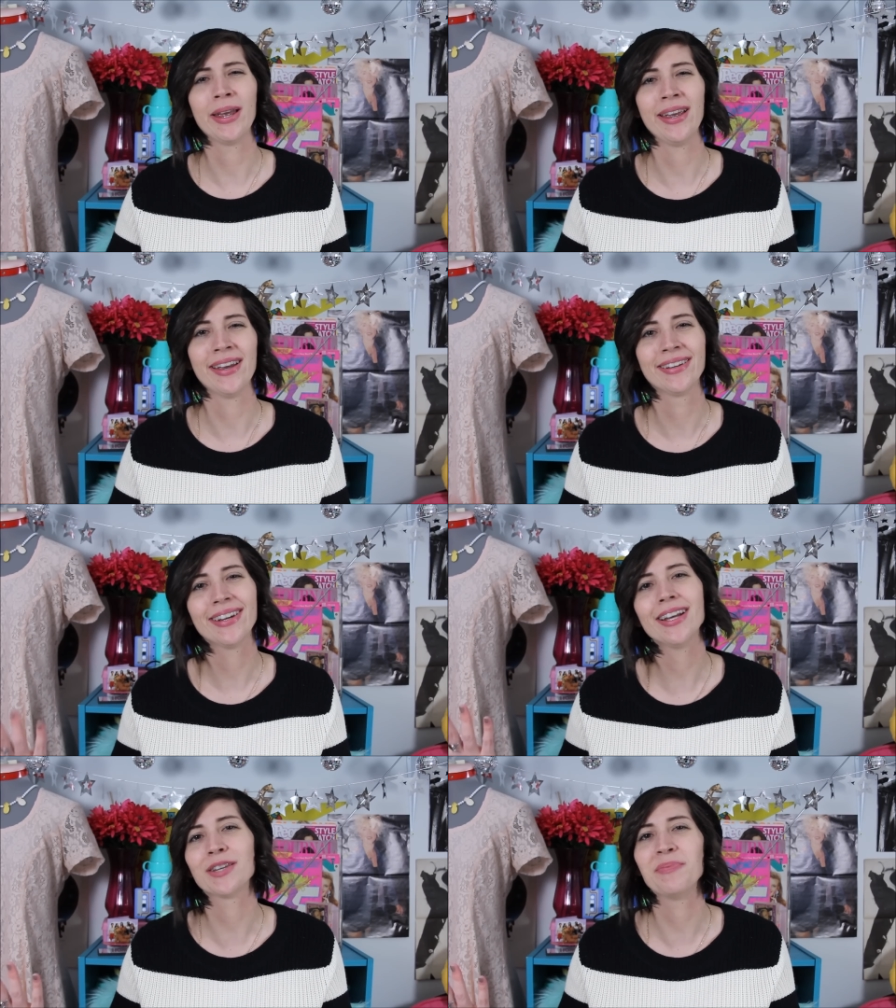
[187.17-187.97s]
we,
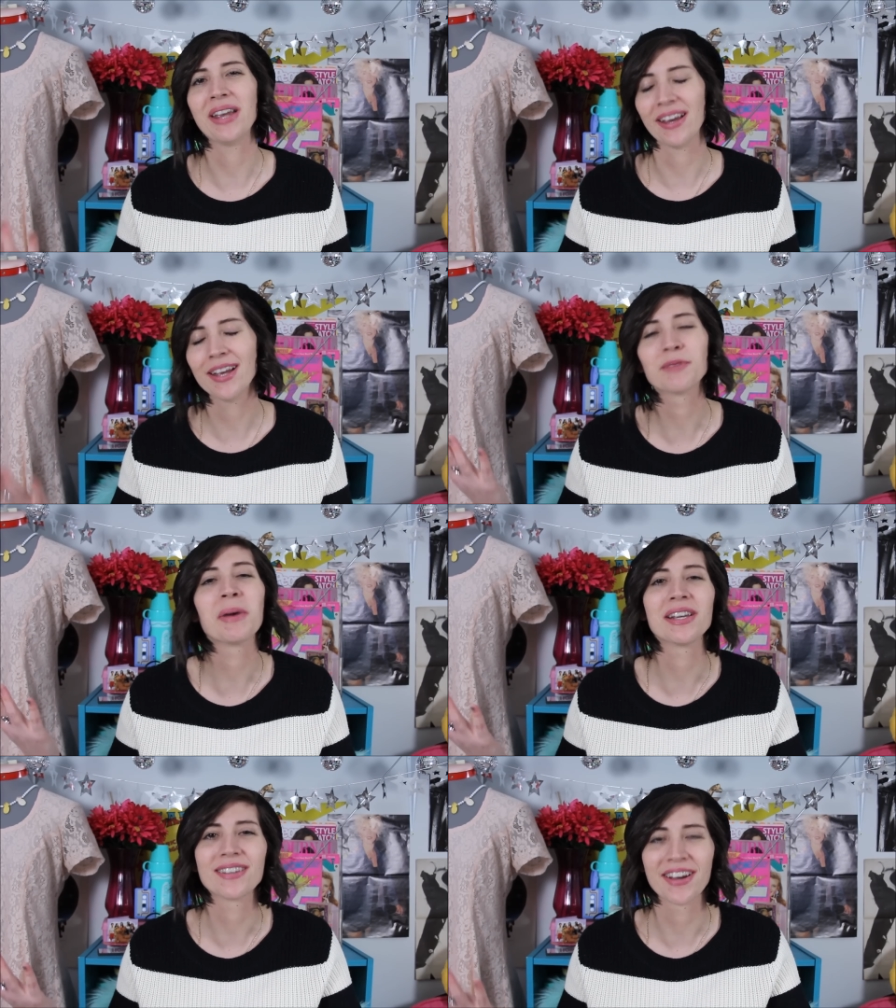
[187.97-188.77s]
it's me, it's
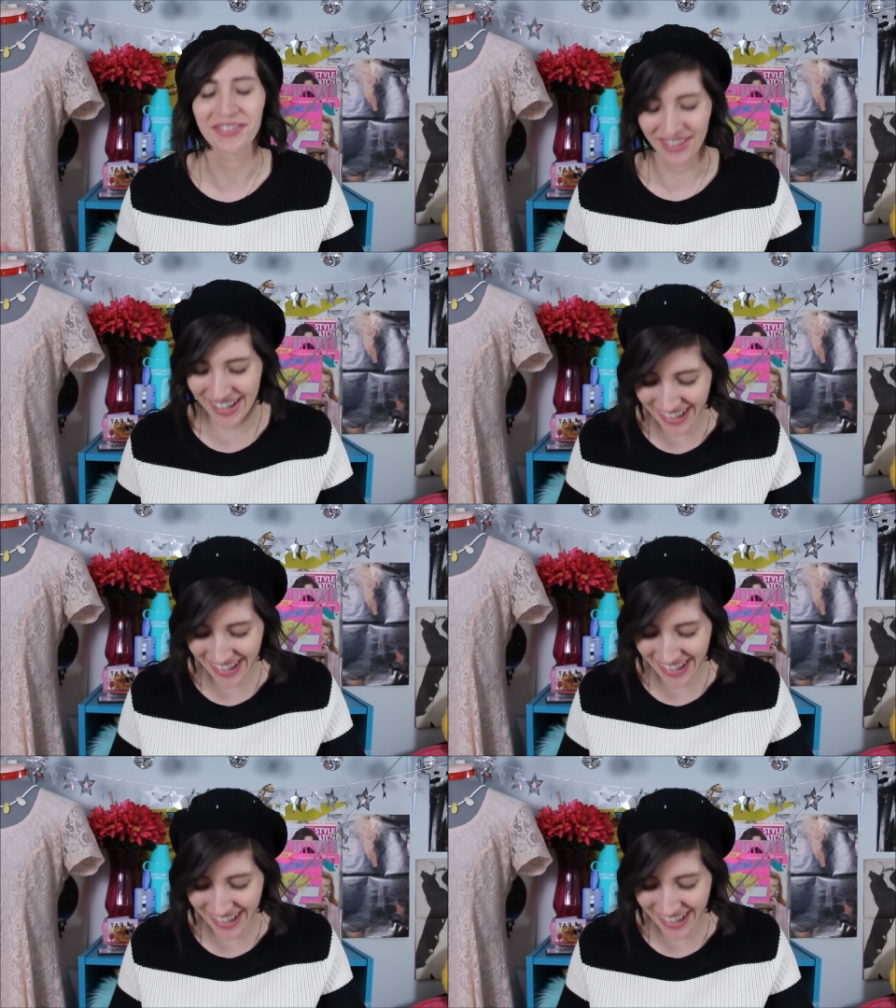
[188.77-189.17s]
my stuff.